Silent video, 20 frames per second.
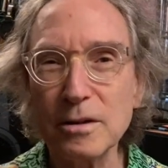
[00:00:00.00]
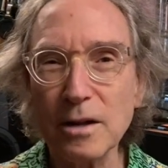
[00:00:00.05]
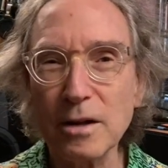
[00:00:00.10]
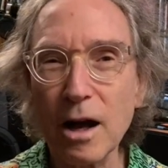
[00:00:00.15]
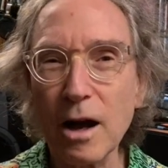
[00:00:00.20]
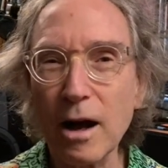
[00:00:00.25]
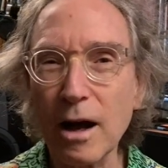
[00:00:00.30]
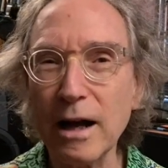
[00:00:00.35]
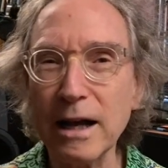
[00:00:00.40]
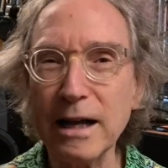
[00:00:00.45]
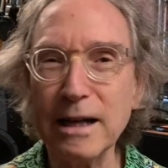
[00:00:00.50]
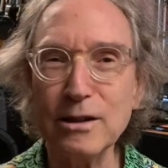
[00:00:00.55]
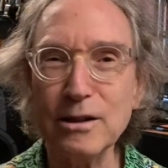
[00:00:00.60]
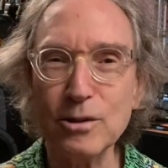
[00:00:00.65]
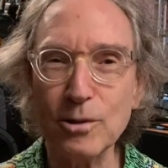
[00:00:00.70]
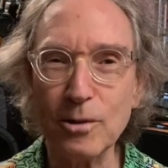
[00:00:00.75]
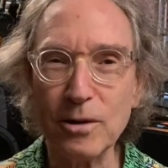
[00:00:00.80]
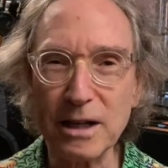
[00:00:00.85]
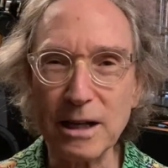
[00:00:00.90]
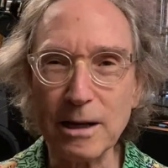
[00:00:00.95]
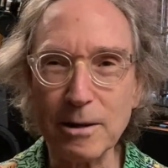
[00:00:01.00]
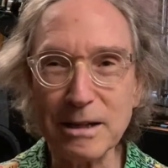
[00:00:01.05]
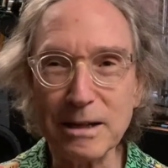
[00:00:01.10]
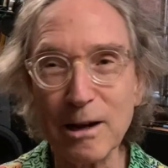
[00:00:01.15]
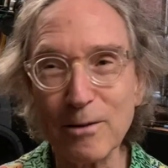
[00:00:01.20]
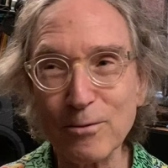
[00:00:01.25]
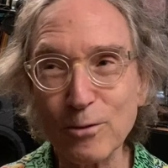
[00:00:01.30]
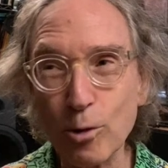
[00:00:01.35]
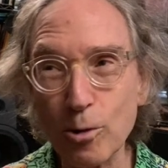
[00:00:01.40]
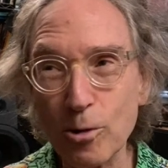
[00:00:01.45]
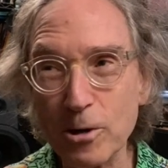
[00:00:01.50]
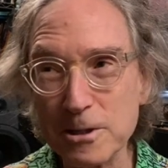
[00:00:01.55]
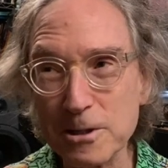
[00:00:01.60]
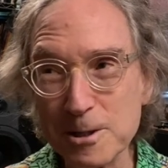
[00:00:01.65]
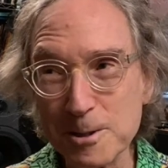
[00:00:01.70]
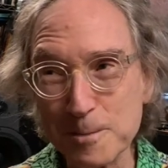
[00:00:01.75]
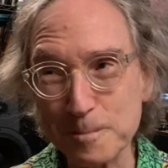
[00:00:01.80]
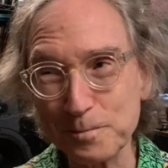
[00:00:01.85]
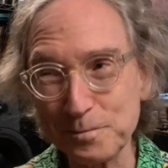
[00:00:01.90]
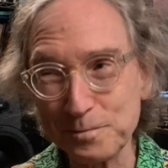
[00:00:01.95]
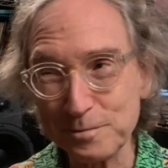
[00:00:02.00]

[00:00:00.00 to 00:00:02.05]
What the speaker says: high-end audio. Now, of course,